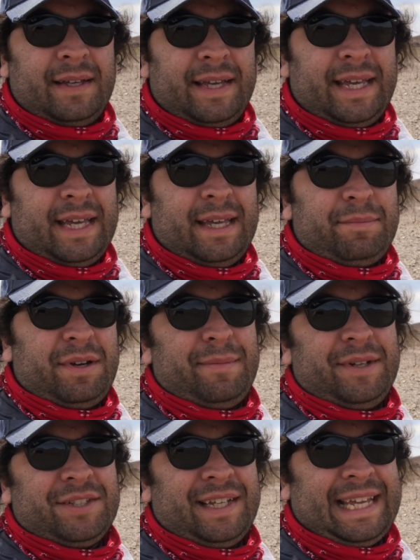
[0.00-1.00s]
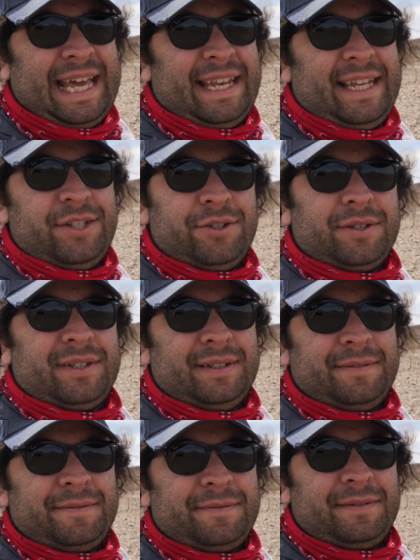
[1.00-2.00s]
And pretty much like any
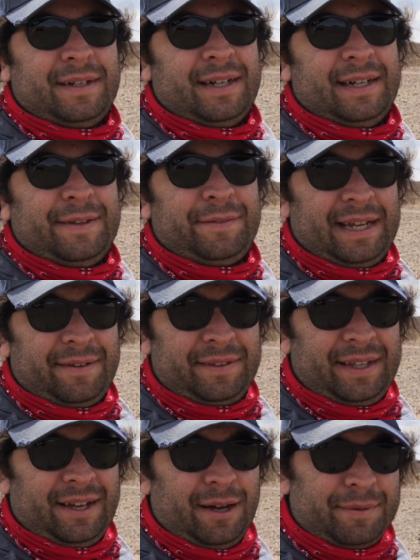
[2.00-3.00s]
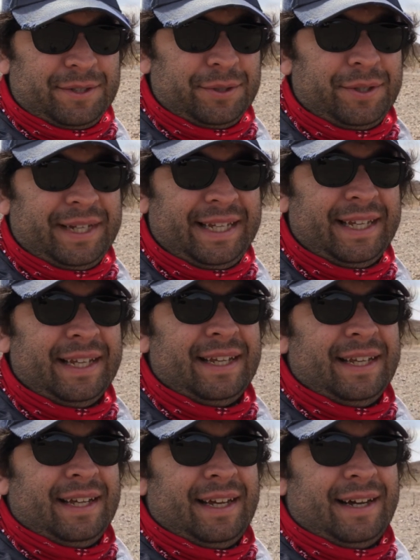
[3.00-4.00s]
geoglyph, if you have the opportunity,
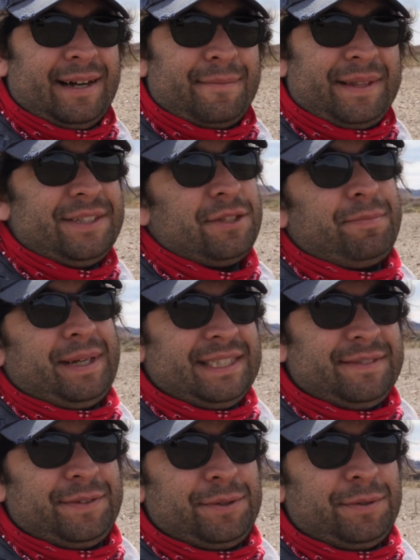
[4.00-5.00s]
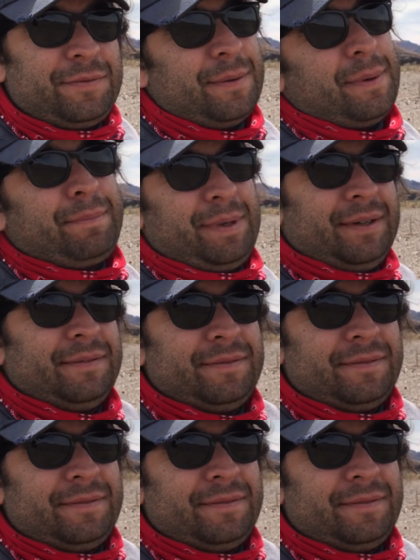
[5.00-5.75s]
these are best viewed from above.